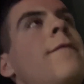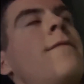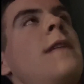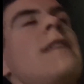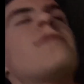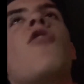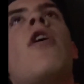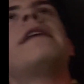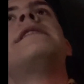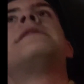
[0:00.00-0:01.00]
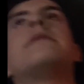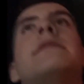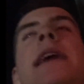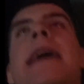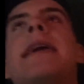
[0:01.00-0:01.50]
Let's try
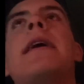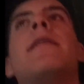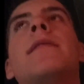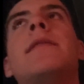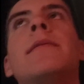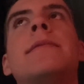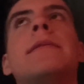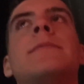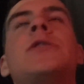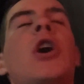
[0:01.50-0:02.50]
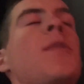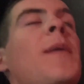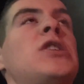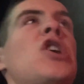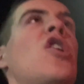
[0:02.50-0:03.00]
and take it chance
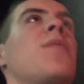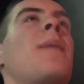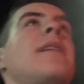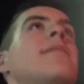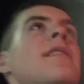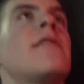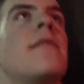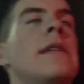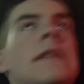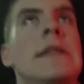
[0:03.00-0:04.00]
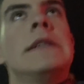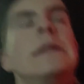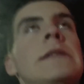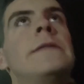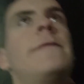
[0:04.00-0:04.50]
by chance basis.
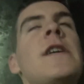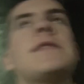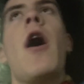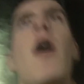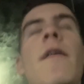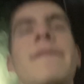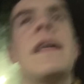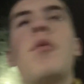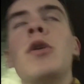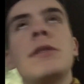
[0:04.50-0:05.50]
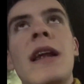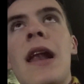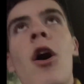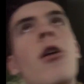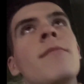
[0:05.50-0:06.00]
First half, there wasn't a lot,